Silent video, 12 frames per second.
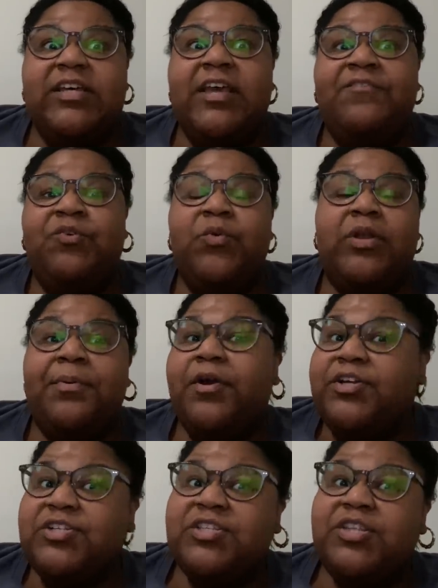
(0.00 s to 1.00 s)
if you want to
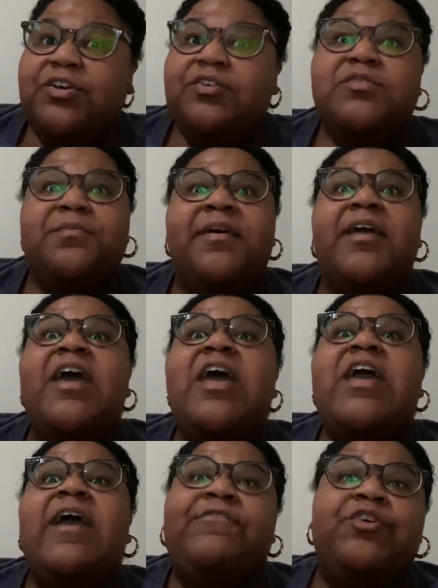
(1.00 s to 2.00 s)
purchase those. But
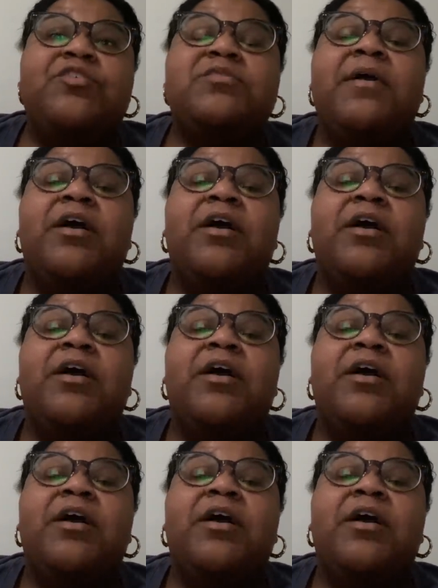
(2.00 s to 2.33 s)
if you use my